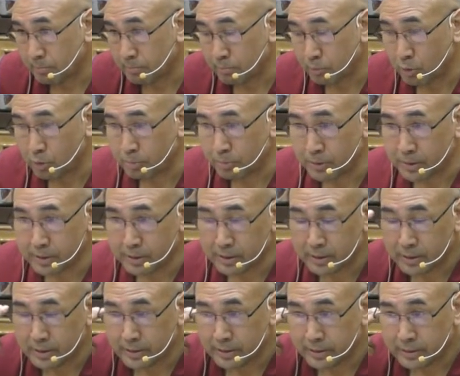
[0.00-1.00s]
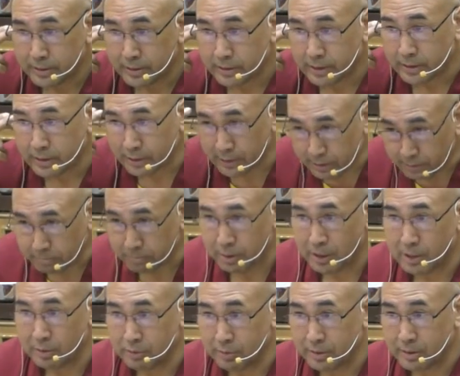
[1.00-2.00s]
proper hearing
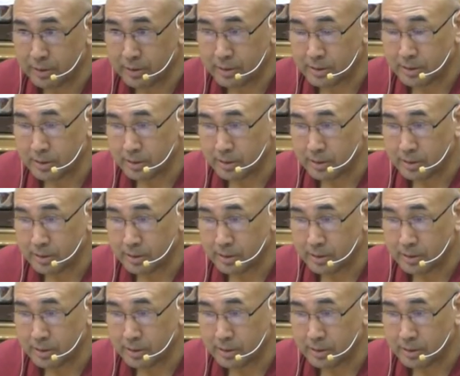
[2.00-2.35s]
power,